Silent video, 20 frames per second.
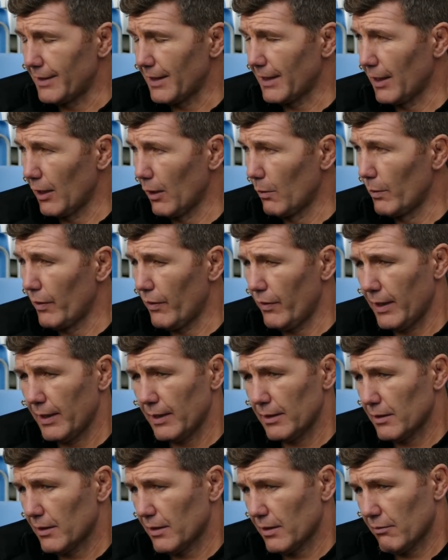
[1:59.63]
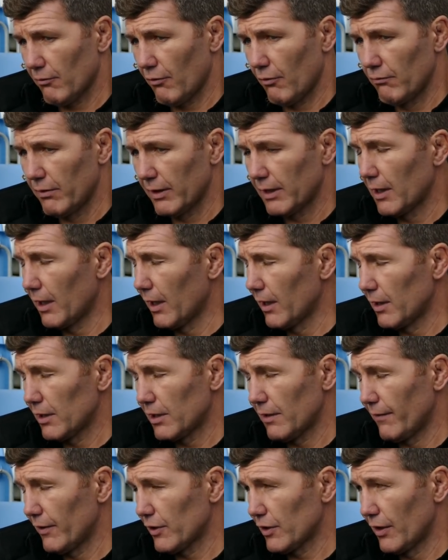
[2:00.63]
to get on with things,
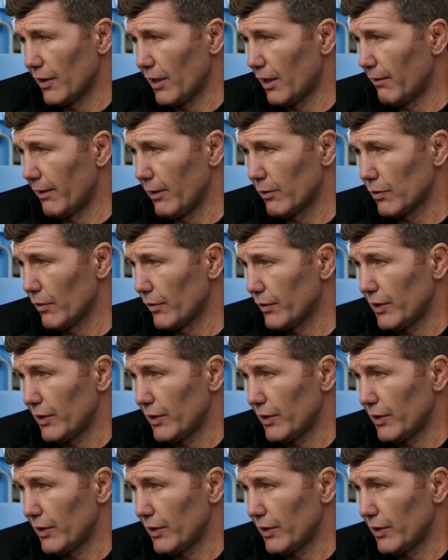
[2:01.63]
regardless of the scenarios or the